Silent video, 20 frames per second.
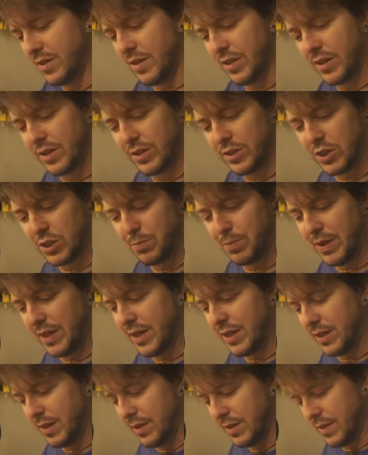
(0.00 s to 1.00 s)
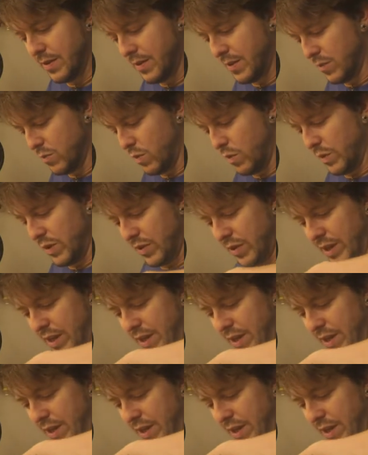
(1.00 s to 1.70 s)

I can't speak. What have we got in